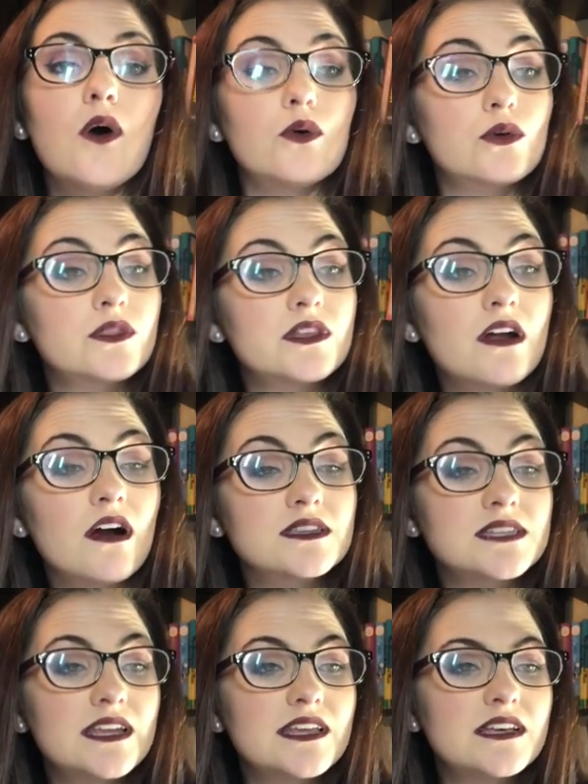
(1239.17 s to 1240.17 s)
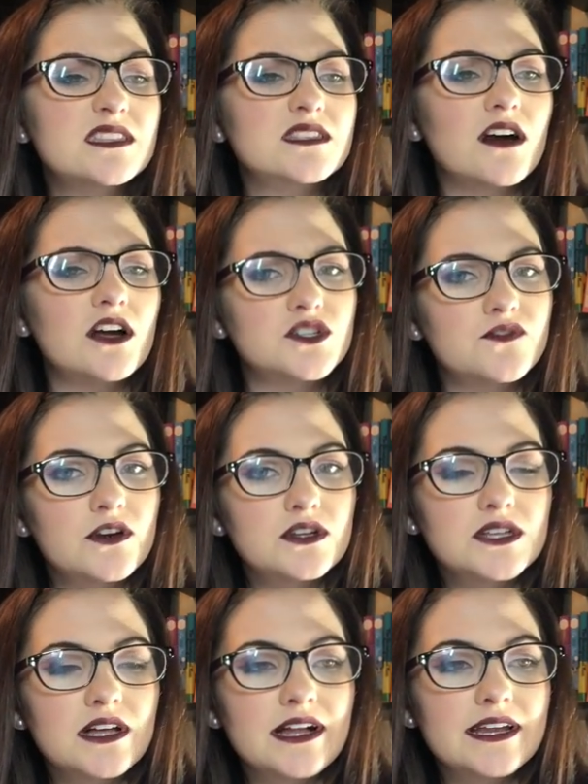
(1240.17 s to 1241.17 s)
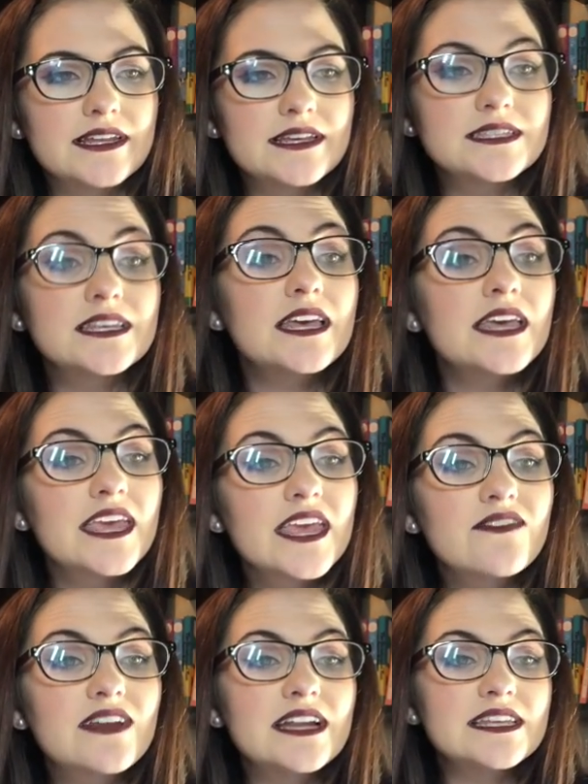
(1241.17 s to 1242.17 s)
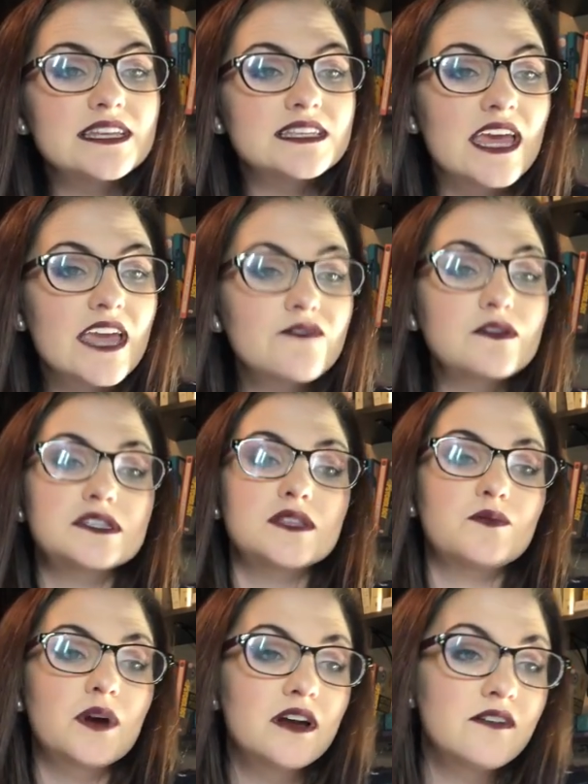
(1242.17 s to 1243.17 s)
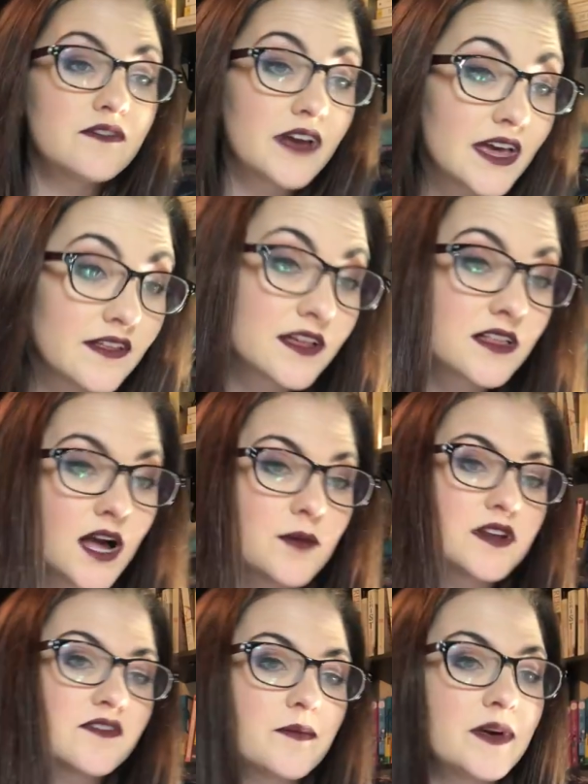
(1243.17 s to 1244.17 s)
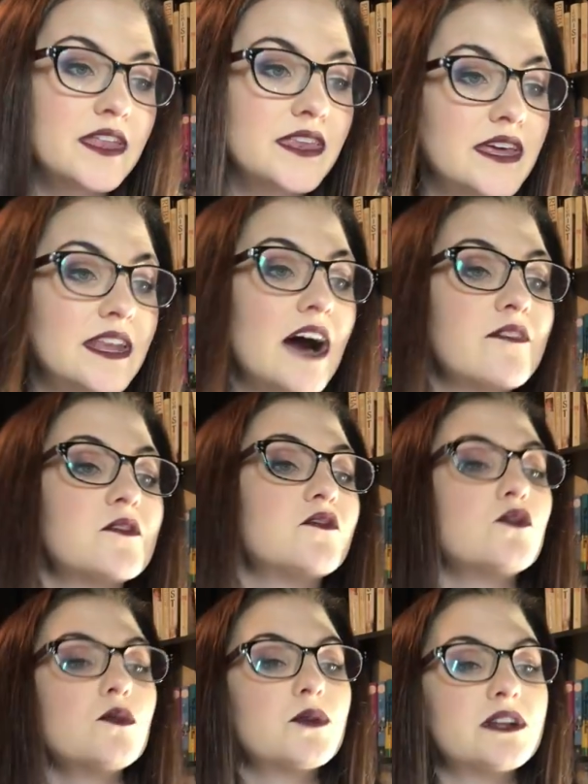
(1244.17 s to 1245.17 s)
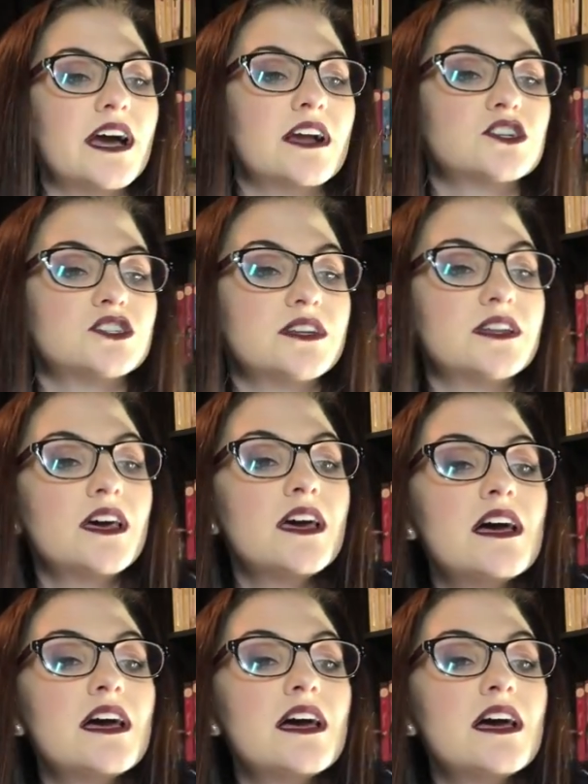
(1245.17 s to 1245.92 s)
Unorthodox ideas, controversial ideas, even ideas hateful to the prevailing climate of opinion have the full protection,